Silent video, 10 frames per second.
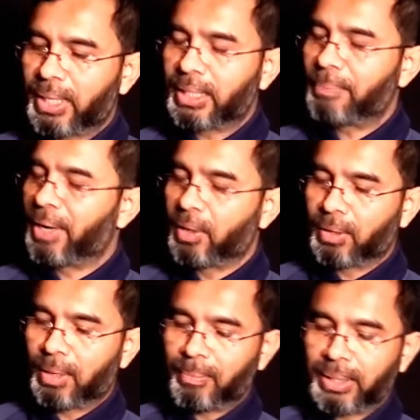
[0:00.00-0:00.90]
and the Prandtl
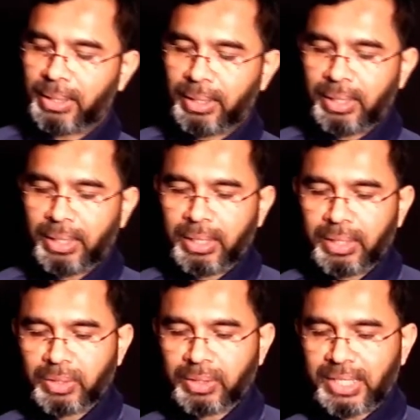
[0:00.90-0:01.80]
number.
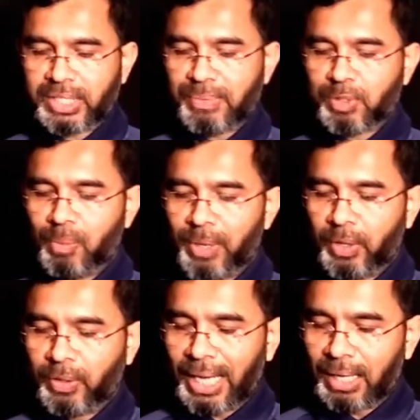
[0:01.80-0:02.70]
So the steps will be you
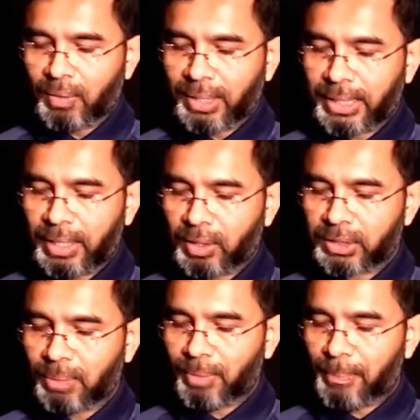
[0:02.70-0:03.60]
need to calculate the Reynolds
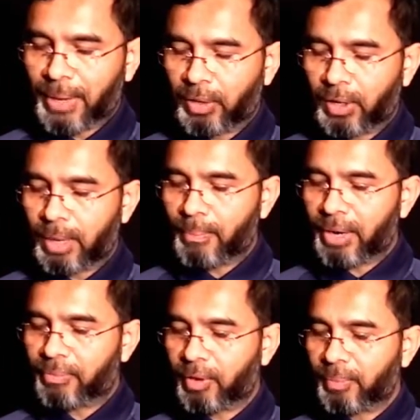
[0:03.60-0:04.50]
number and Prandtl
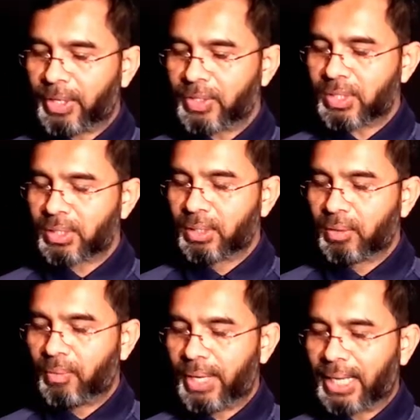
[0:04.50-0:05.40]
number. From his
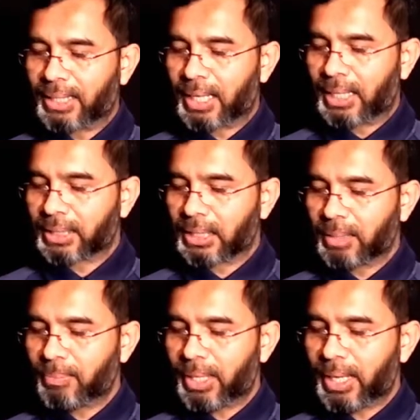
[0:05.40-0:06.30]
we get the Nusselt
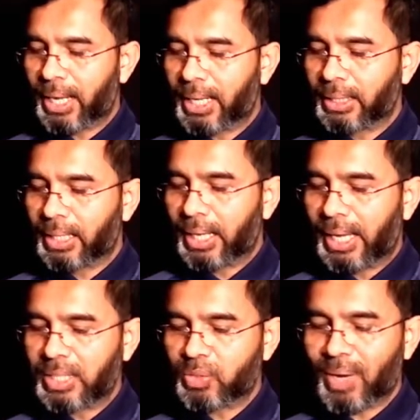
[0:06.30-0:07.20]
number and
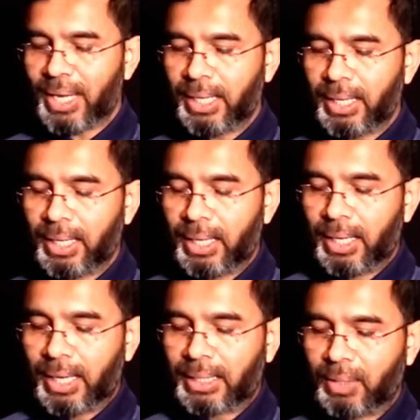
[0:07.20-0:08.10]
hy
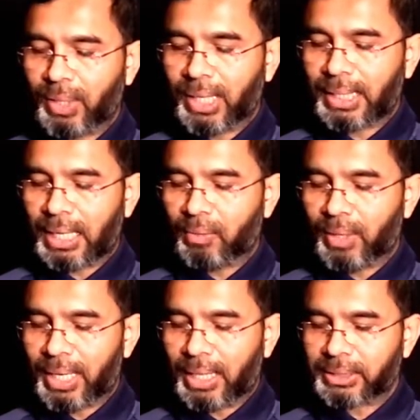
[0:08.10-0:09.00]
and then we can
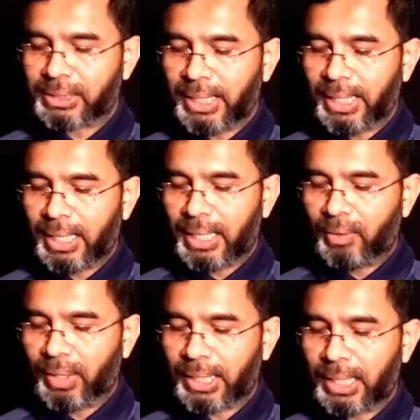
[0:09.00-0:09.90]
calculate RC and
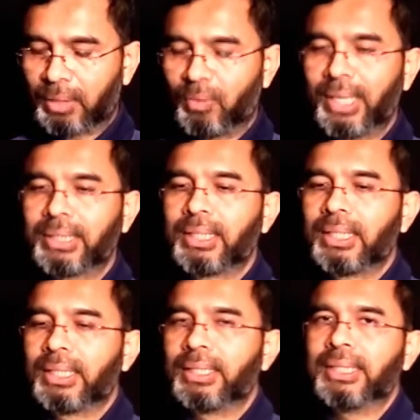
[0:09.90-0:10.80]
we can calculate
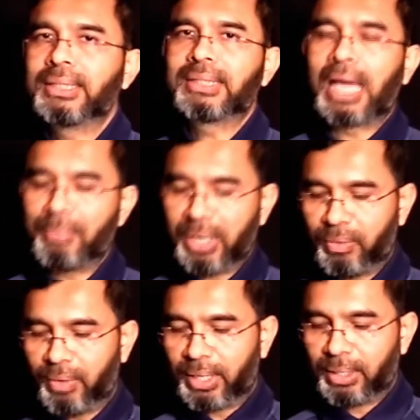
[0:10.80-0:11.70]
this time
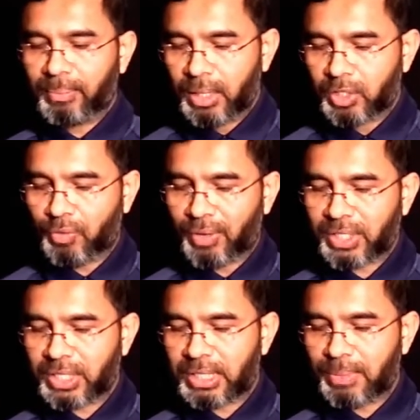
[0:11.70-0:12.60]
required. So
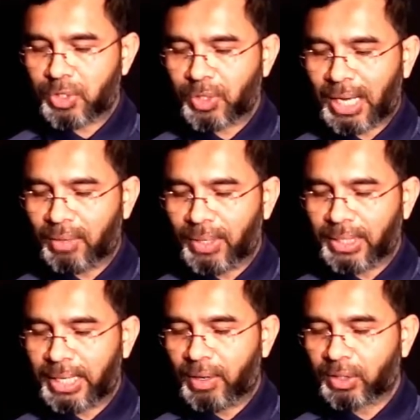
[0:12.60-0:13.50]
first step is to calculate
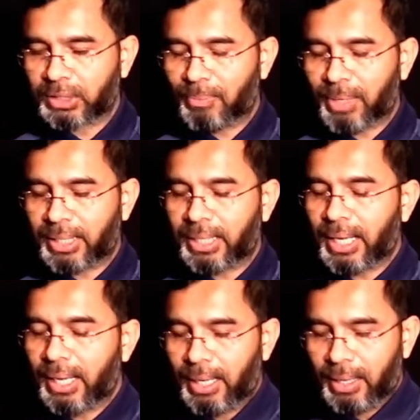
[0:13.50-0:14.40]
the Reynolds number and the